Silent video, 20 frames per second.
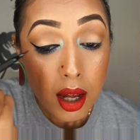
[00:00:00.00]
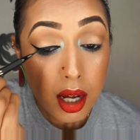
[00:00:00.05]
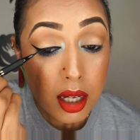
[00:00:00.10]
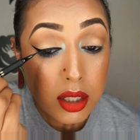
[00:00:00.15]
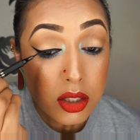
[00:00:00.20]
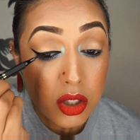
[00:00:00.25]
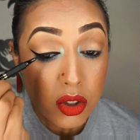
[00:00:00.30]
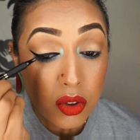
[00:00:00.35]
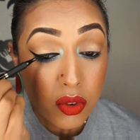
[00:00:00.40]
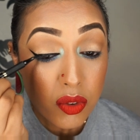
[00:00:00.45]

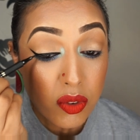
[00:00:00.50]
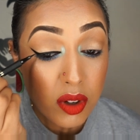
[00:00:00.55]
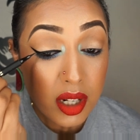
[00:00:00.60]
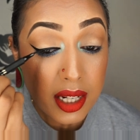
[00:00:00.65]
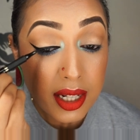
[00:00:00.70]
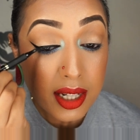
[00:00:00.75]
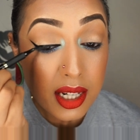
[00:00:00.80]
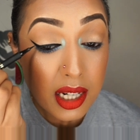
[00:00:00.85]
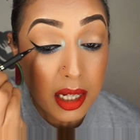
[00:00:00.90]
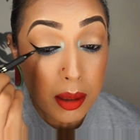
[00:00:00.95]
And just
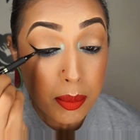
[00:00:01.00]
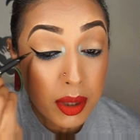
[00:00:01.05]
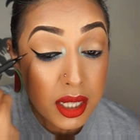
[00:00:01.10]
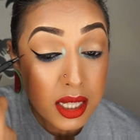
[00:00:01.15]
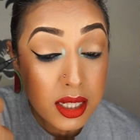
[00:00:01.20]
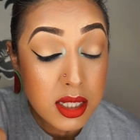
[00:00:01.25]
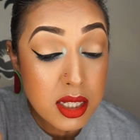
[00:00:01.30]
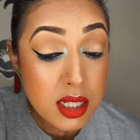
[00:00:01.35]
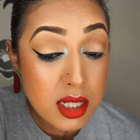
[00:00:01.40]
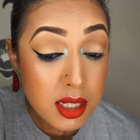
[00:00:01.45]
fill in any
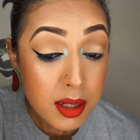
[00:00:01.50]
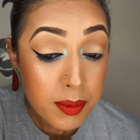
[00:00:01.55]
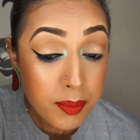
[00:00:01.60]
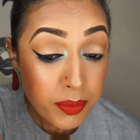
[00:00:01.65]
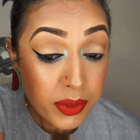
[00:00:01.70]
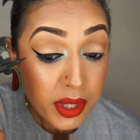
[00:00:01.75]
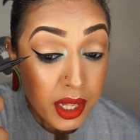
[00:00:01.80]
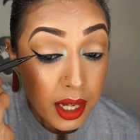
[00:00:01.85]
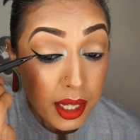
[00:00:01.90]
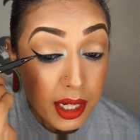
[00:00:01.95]
bits.
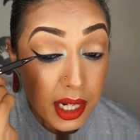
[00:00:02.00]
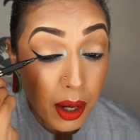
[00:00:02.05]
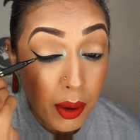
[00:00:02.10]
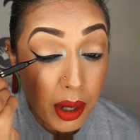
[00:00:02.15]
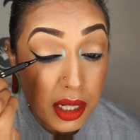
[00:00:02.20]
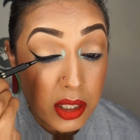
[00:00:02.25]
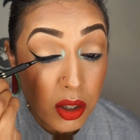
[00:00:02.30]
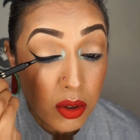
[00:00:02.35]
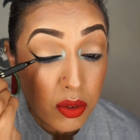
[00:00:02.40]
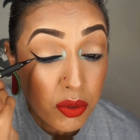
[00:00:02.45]
Now
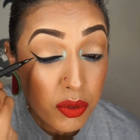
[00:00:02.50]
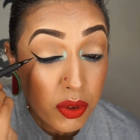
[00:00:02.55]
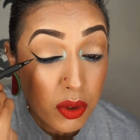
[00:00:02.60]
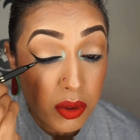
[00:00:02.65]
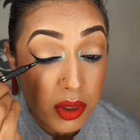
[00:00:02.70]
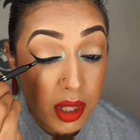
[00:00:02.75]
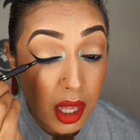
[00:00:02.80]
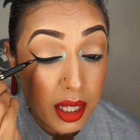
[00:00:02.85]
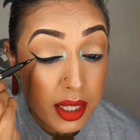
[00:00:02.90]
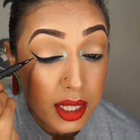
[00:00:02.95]
I don't
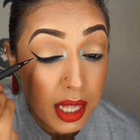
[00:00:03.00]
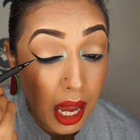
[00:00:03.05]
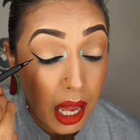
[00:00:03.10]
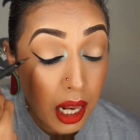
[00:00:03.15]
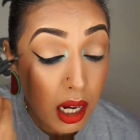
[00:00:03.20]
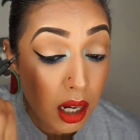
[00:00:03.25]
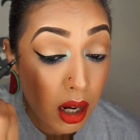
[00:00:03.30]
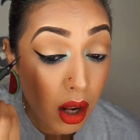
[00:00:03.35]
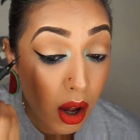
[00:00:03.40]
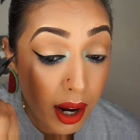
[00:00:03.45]
feel that
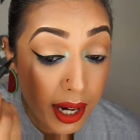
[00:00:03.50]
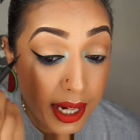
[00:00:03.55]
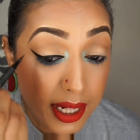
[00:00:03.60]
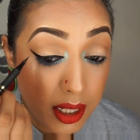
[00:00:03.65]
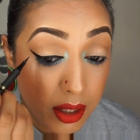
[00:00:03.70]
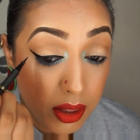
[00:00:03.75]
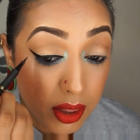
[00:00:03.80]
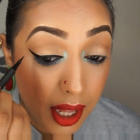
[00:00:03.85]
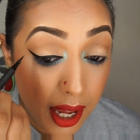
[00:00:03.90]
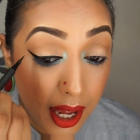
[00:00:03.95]
that
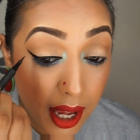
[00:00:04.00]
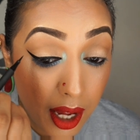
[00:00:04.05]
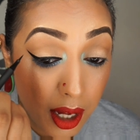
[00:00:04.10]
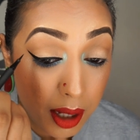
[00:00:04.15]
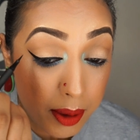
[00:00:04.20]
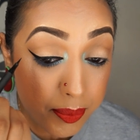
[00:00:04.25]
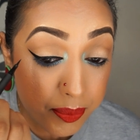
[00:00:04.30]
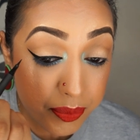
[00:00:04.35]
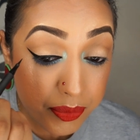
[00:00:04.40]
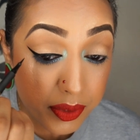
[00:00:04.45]
line
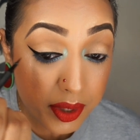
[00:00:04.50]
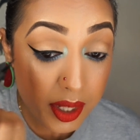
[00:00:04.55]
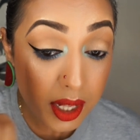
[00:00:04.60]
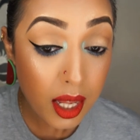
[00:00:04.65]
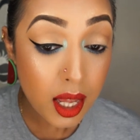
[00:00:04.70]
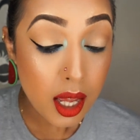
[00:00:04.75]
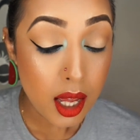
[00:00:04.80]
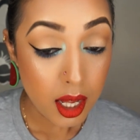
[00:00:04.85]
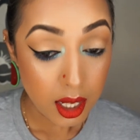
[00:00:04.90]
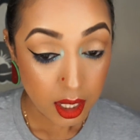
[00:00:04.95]
there
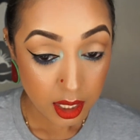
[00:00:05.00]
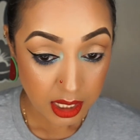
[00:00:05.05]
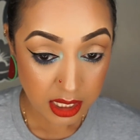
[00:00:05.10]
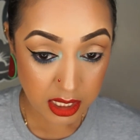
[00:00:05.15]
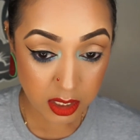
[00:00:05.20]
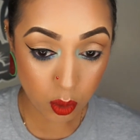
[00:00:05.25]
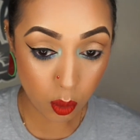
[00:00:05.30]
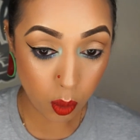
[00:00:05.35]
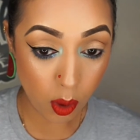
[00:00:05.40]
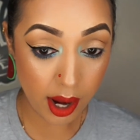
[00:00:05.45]

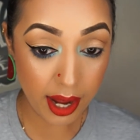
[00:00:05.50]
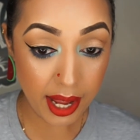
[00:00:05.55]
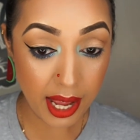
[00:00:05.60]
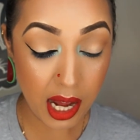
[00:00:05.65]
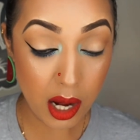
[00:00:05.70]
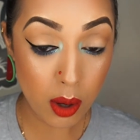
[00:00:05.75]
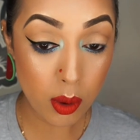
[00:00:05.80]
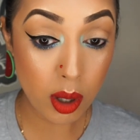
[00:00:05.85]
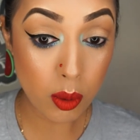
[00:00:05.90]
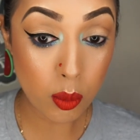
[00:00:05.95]
is quite
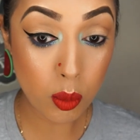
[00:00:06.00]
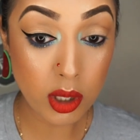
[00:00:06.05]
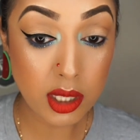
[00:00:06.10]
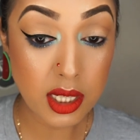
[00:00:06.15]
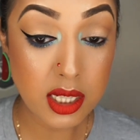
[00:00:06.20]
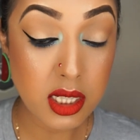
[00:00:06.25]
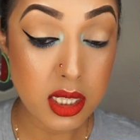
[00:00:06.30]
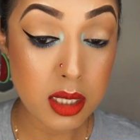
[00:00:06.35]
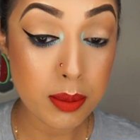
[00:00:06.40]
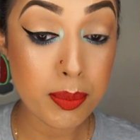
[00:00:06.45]
how I
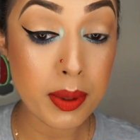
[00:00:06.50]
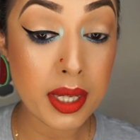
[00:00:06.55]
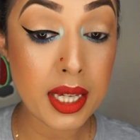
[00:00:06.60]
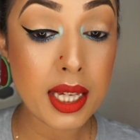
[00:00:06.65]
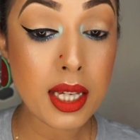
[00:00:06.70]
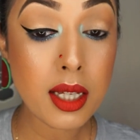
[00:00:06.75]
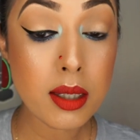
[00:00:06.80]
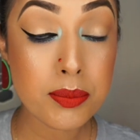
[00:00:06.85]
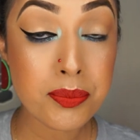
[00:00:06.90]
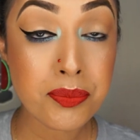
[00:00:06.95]
want it to
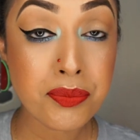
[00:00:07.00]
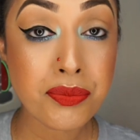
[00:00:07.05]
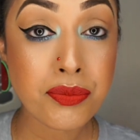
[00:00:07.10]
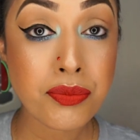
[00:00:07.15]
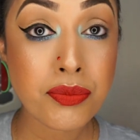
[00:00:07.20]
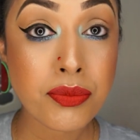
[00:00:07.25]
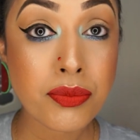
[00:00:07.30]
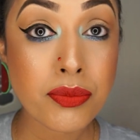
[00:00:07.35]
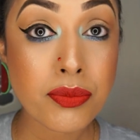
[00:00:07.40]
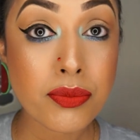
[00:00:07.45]
be.
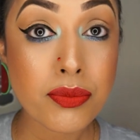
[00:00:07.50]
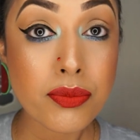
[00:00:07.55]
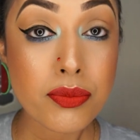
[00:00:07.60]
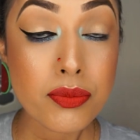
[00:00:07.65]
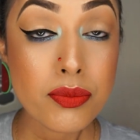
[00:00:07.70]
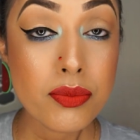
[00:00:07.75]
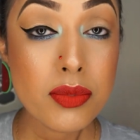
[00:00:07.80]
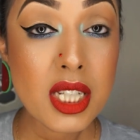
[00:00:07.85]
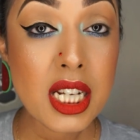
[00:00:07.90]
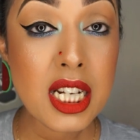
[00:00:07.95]

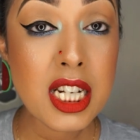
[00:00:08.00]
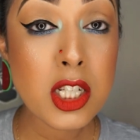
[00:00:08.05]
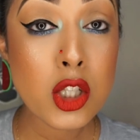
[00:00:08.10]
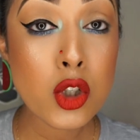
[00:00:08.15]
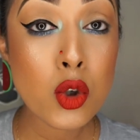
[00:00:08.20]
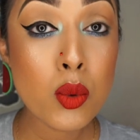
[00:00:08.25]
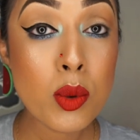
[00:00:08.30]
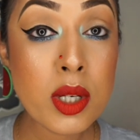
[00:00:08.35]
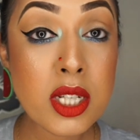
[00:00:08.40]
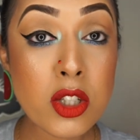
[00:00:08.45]

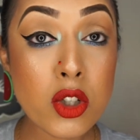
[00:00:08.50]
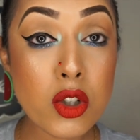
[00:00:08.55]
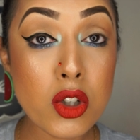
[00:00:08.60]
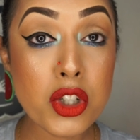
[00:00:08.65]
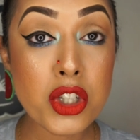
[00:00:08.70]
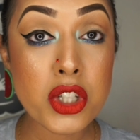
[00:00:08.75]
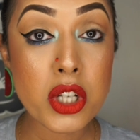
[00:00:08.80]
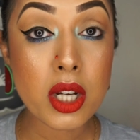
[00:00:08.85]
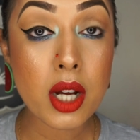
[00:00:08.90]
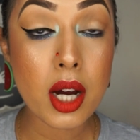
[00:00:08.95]
It's always
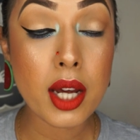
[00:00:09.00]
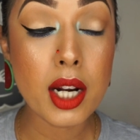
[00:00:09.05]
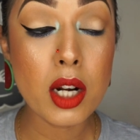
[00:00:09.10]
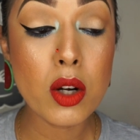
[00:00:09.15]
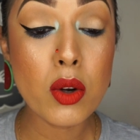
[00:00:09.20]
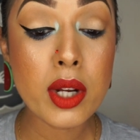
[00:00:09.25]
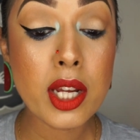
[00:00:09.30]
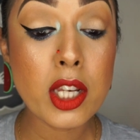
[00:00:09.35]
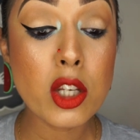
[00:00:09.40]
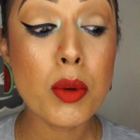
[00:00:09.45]
good to kind
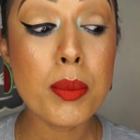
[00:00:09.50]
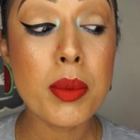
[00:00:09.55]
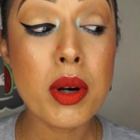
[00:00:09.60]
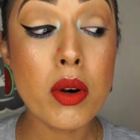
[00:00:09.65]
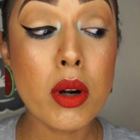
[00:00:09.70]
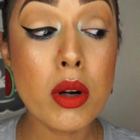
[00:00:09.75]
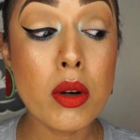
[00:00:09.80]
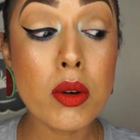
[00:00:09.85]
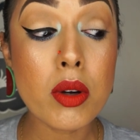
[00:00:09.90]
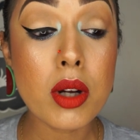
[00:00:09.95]
of look in your
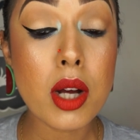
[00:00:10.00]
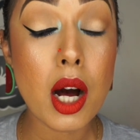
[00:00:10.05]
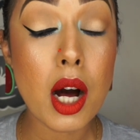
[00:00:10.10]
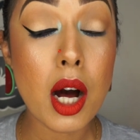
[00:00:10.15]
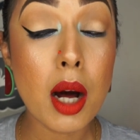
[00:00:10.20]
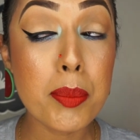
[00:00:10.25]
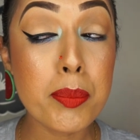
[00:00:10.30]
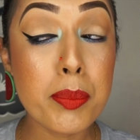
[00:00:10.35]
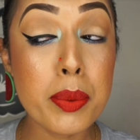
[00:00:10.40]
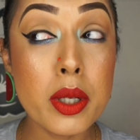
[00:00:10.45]
mirror, look
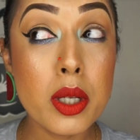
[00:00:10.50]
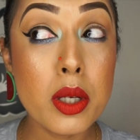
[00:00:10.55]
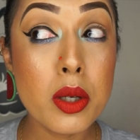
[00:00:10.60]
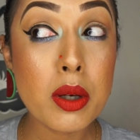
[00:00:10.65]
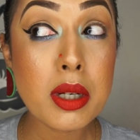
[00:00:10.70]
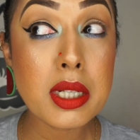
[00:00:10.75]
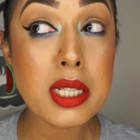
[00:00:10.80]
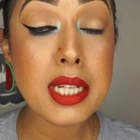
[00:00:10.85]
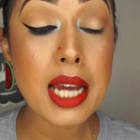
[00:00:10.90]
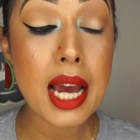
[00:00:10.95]
up,
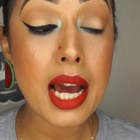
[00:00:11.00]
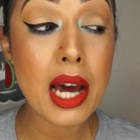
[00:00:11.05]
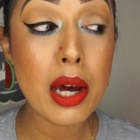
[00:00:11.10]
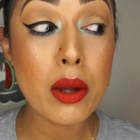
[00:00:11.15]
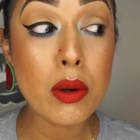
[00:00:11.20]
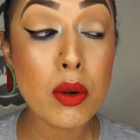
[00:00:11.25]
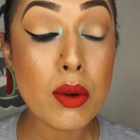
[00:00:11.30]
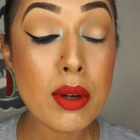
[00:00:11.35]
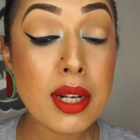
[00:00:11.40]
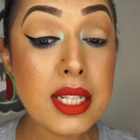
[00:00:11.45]
look
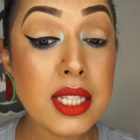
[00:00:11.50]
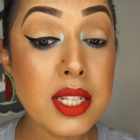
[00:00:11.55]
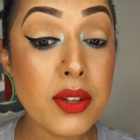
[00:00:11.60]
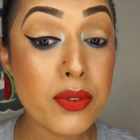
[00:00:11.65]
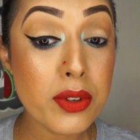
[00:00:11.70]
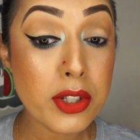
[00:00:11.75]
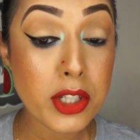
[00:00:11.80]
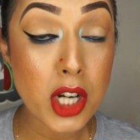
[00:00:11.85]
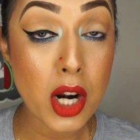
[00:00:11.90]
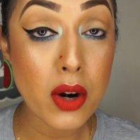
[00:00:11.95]
down, look in
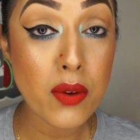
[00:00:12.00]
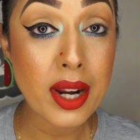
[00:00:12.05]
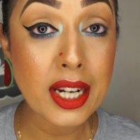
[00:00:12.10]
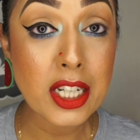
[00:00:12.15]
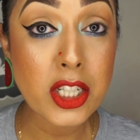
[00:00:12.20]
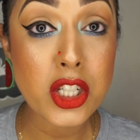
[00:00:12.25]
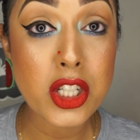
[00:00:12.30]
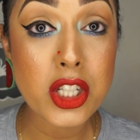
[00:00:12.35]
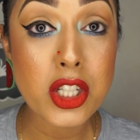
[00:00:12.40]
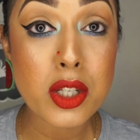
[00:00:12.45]
different
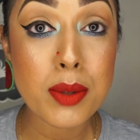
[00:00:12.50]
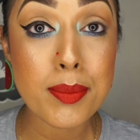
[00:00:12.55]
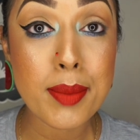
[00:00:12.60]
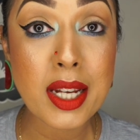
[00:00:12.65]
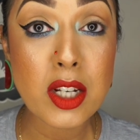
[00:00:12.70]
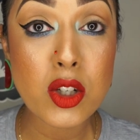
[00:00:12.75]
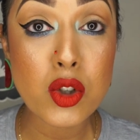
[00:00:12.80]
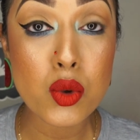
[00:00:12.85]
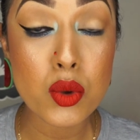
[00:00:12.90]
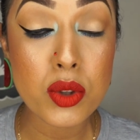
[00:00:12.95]
directions to
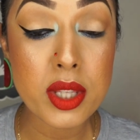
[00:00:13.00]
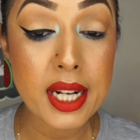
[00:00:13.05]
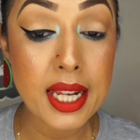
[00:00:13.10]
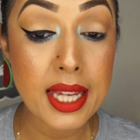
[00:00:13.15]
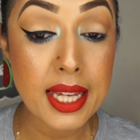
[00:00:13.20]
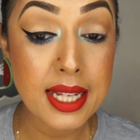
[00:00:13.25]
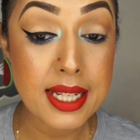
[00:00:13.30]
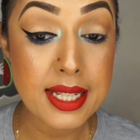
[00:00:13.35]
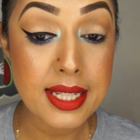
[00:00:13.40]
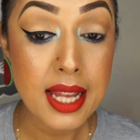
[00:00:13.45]
make sure that
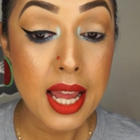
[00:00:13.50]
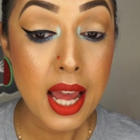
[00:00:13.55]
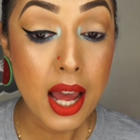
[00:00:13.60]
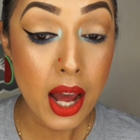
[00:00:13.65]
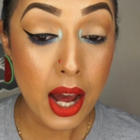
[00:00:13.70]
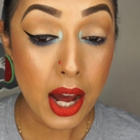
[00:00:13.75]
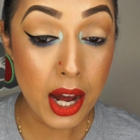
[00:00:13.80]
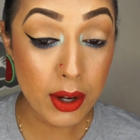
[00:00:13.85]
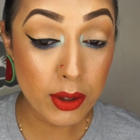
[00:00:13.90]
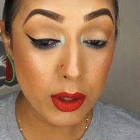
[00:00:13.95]
it is
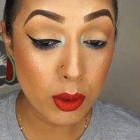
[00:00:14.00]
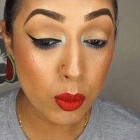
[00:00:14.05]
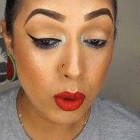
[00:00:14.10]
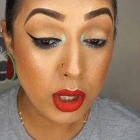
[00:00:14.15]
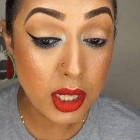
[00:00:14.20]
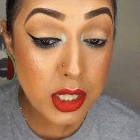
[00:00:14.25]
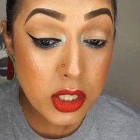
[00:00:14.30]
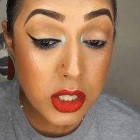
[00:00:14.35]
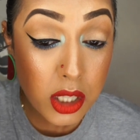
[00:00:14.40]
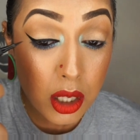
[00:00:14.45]
how you
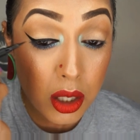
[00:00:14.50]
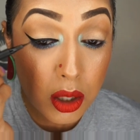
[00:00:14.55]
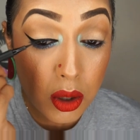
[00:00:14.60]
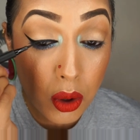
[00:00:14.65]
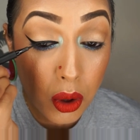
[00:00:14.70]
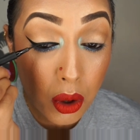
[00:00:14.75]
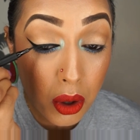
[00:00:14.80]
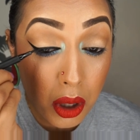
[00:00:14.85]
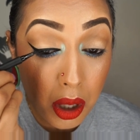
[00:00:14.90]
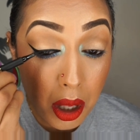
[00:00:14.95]
want it to
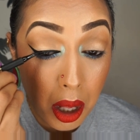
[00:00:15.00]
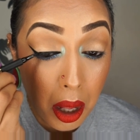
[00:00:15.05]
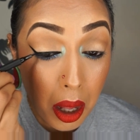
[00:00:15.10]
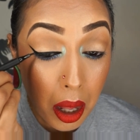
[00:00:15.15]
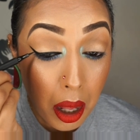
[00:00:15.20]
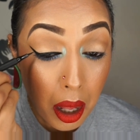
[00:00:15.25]
look.